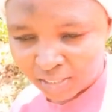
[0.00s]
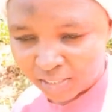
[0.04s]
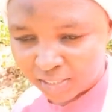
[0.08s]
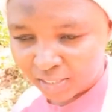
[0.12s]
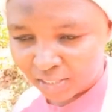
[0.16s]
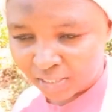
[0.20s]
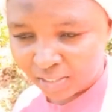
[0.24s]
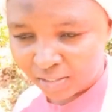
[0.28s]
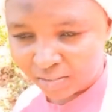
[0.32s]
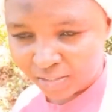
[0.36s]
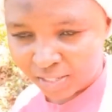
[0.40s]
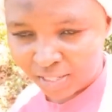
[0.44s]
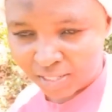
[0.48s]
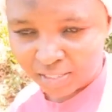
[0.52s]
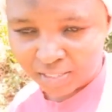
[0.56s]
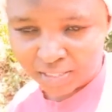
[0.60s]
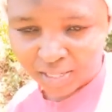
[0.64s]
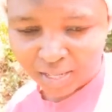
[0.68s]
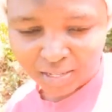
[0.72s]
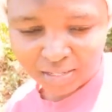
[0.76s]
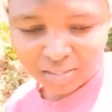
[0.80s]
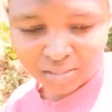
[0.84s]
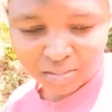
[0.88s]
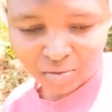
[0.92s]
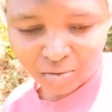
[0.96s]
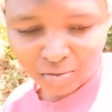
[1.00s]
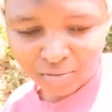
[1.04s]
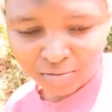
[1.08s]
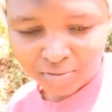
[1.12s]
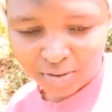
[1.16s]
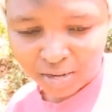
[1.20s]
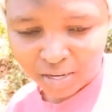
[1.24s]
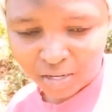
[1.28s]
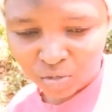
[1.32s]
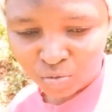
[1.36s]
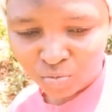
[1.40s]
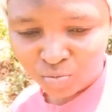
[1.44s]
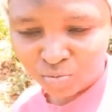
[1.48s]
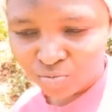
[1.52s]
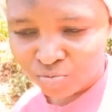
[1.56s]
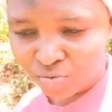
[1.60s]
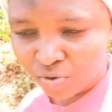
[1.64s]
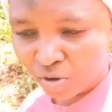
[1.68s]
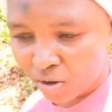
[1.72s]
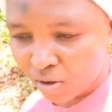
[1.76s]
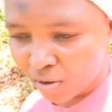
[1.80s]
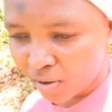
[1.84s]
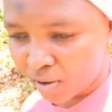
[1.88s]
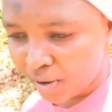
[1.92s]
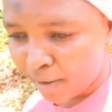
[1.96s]
The grass has
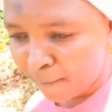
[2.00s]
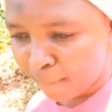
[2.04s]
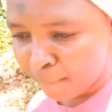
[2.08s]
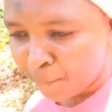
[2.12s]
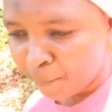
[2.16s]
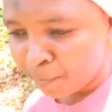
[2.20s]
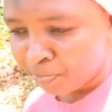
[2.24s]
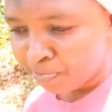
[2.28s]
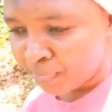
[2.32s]
overgrown,